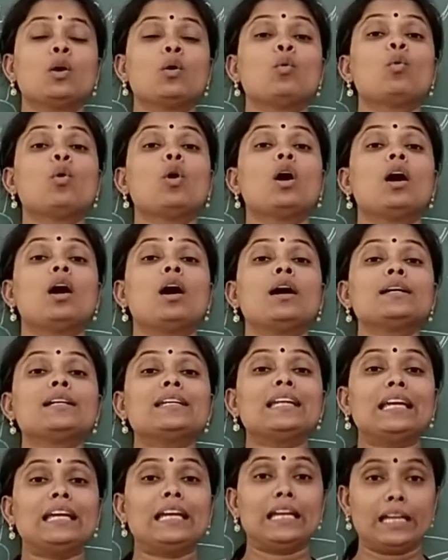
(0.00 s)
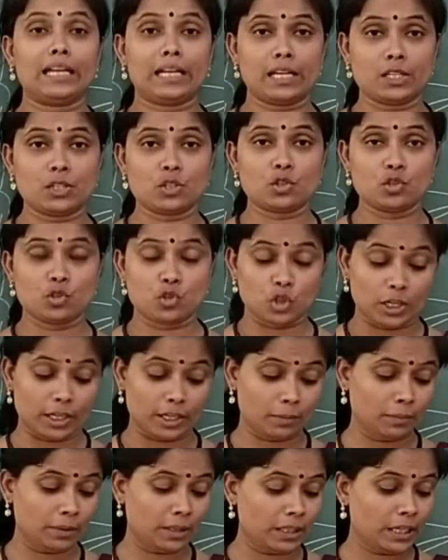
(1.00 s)
What is
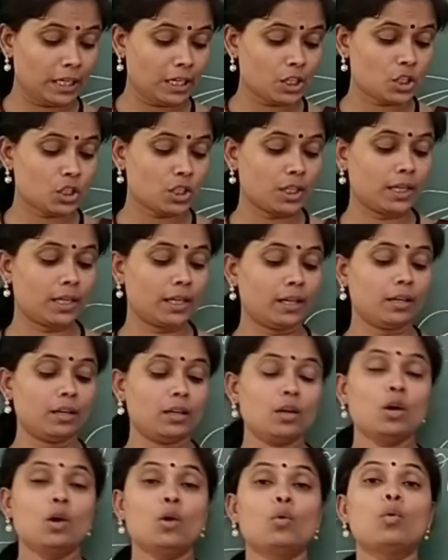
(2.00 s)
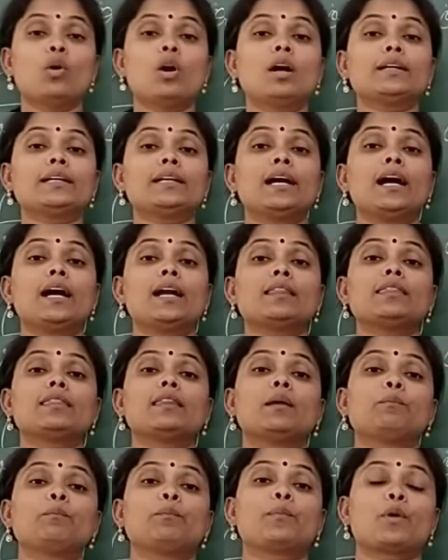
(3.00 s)
germination? What are
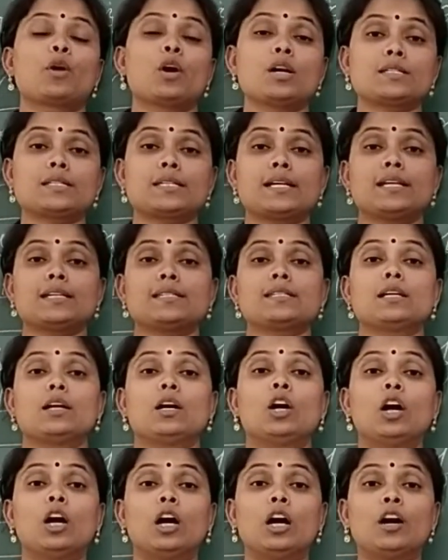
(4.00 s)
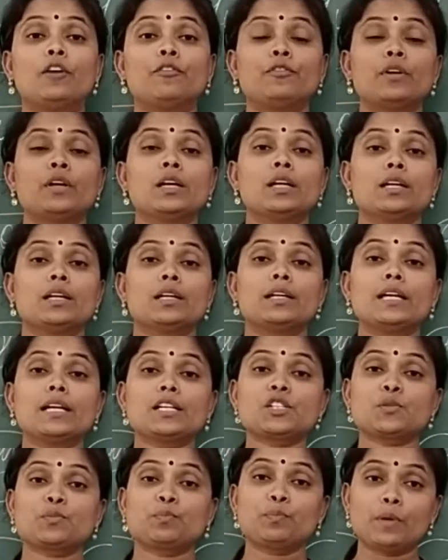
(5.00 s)
the process of
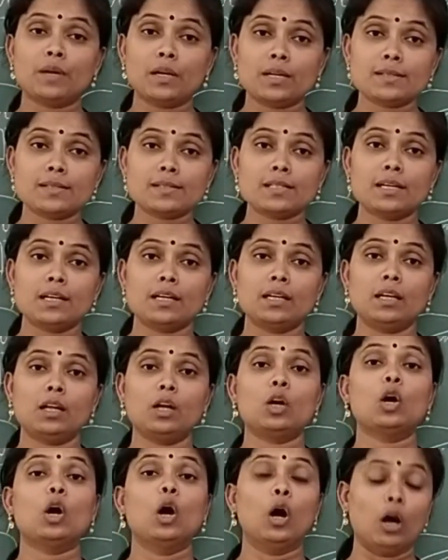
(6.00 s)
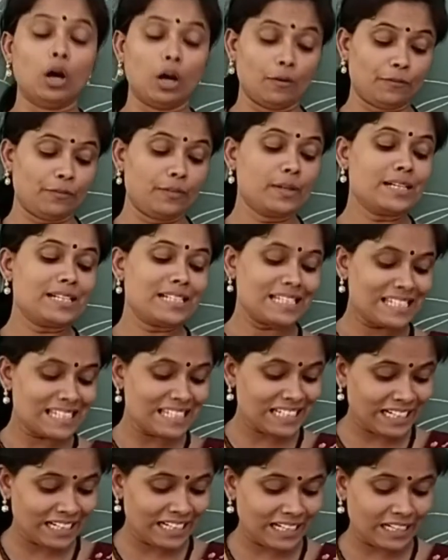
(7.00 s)
dispersal of
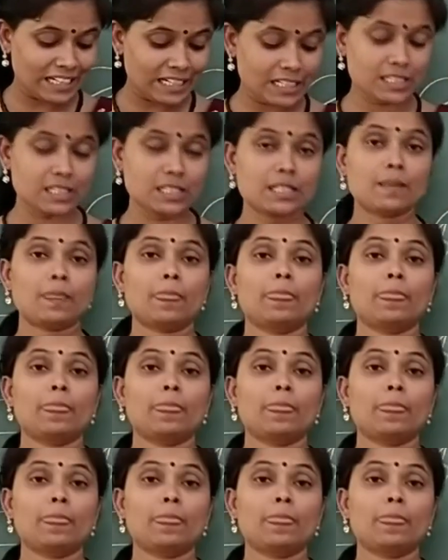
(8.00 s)
seeds?